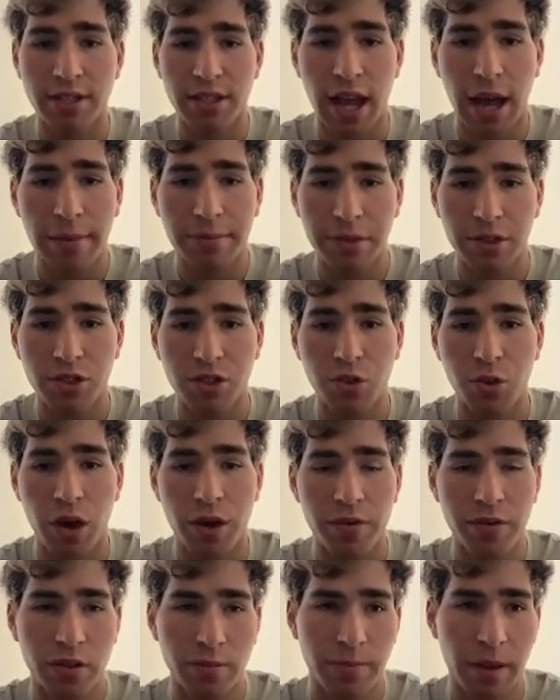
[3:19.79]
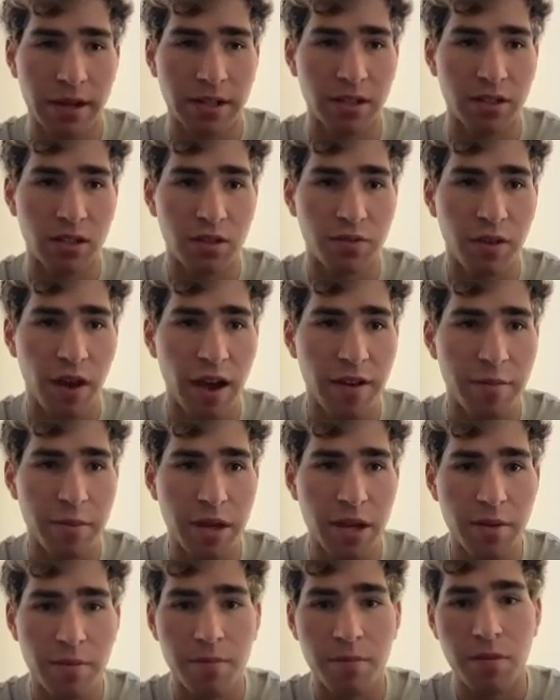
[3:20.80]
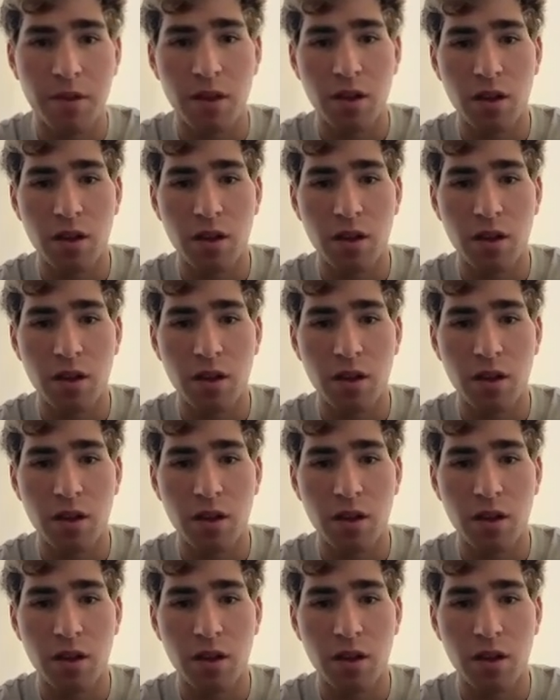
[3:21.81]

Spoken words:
tapped into and respected this 5-minute,